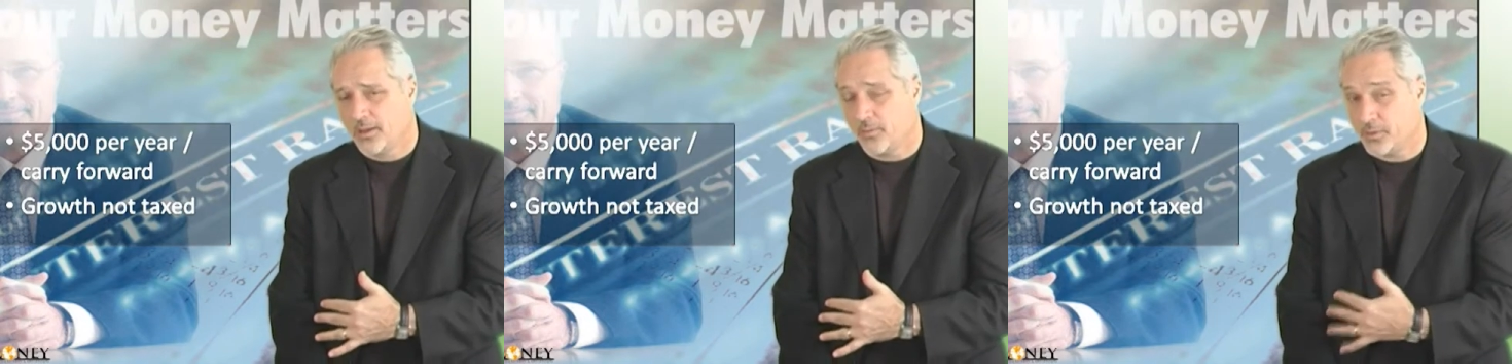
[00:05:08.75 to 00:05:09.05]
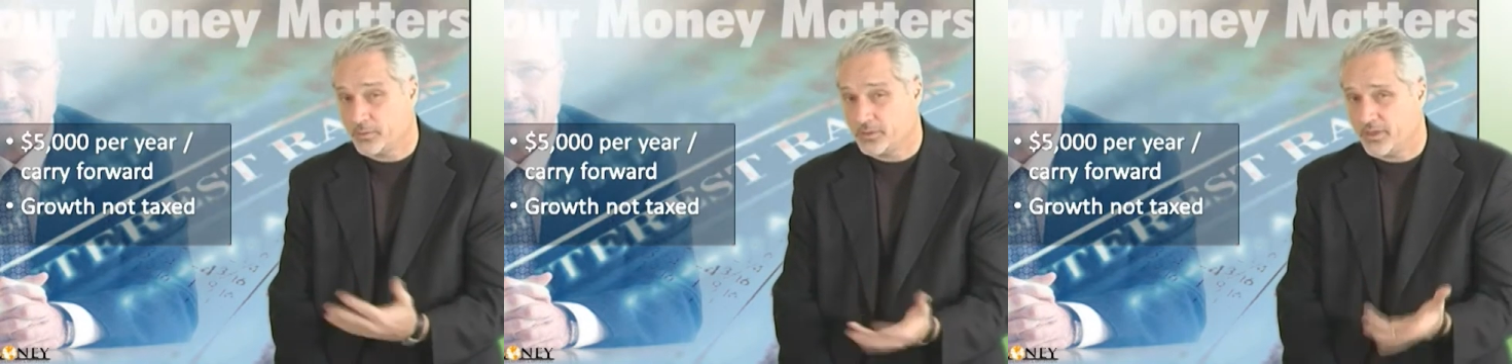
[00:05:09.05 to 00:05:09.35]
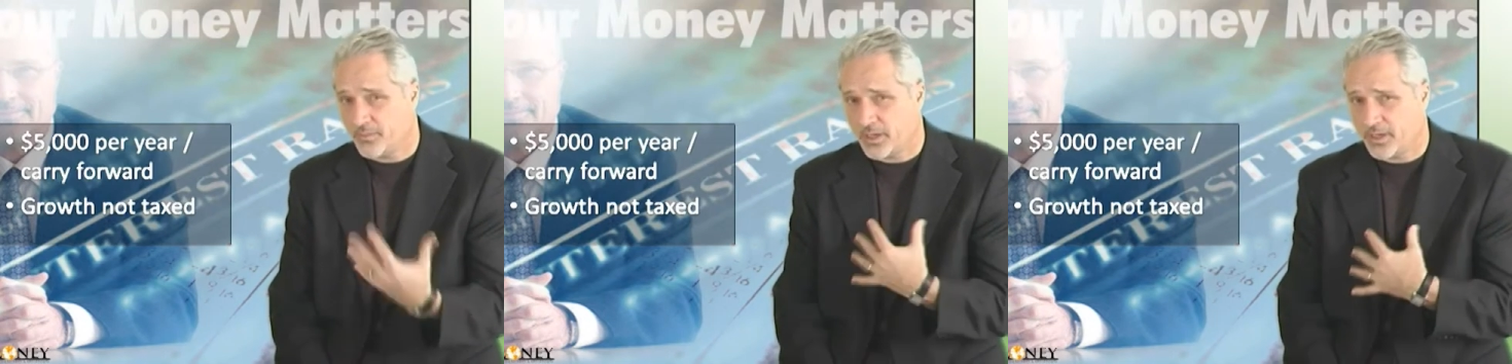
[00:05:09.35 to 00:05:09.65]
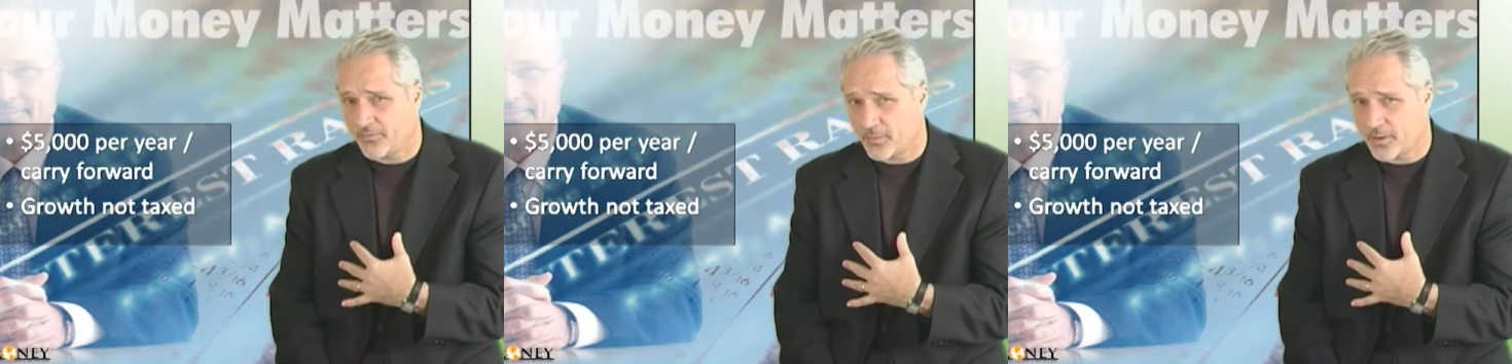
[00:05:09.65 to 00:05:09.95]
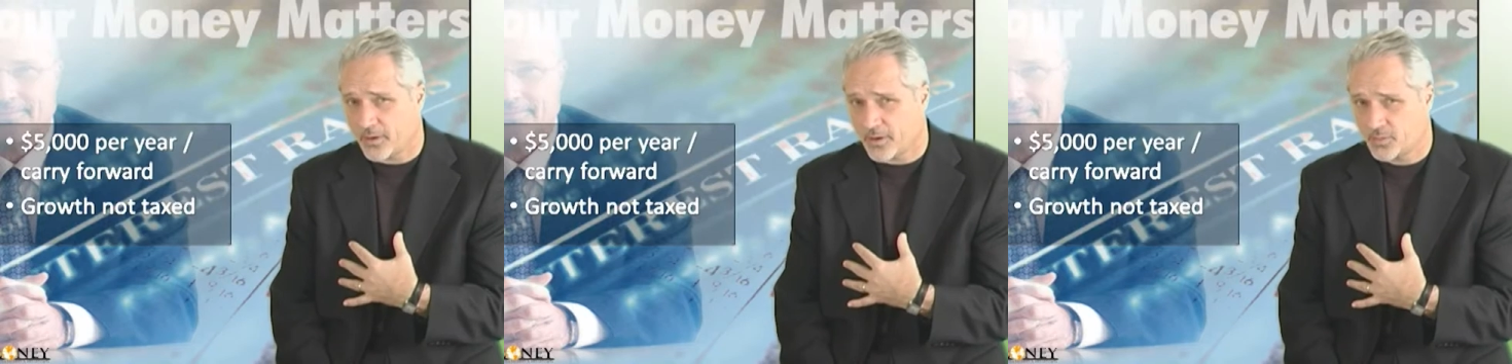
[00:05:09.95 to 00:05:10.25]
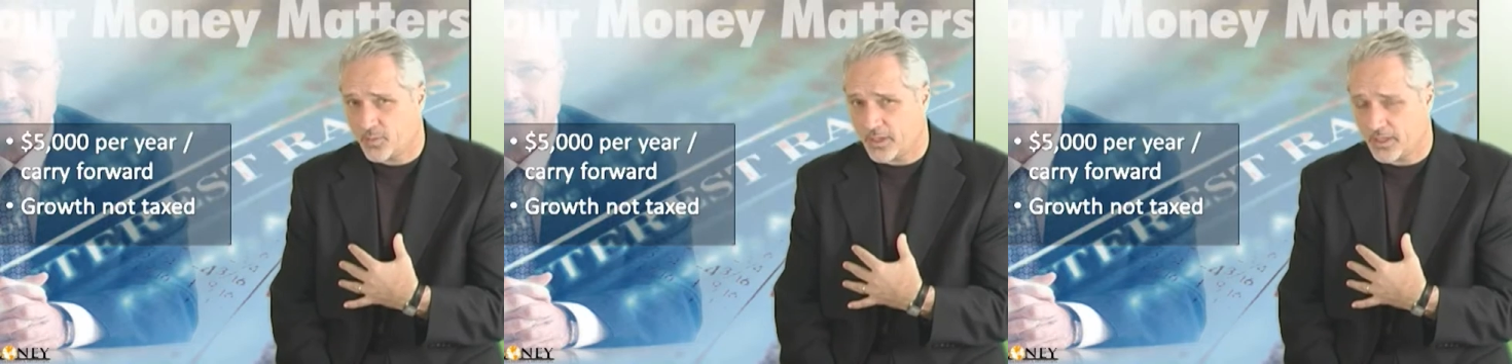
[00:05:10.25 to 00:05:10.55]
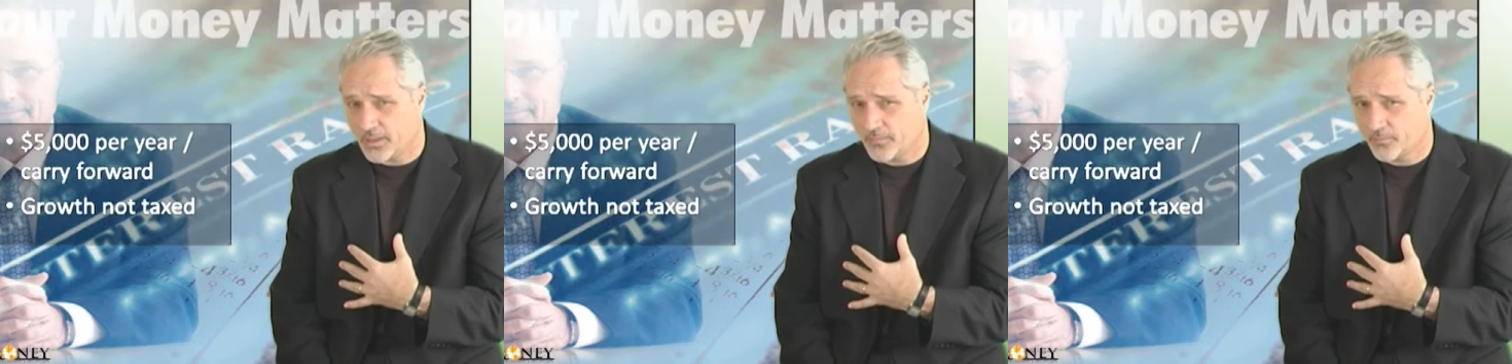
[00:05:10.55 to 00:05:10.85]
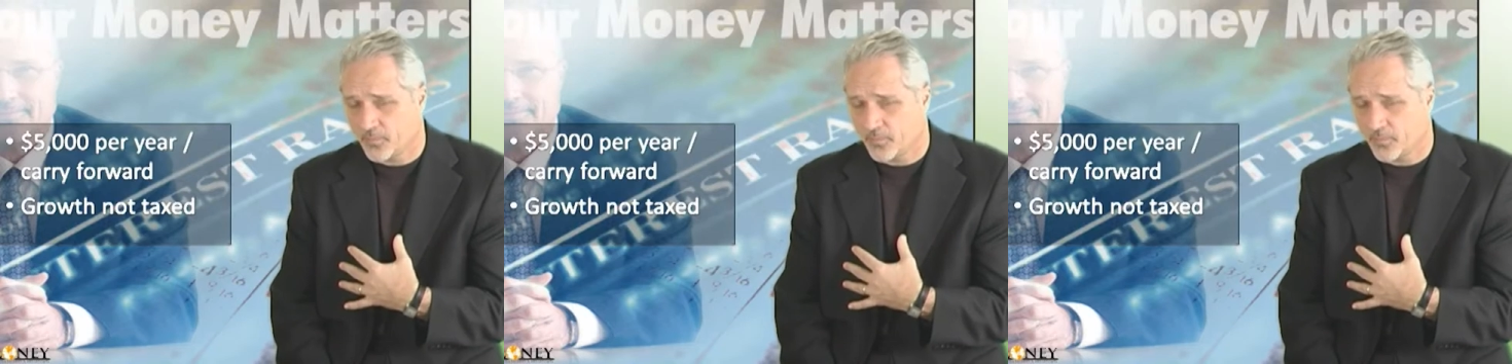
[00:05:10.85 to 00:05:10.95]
When you receive money from an RRSP,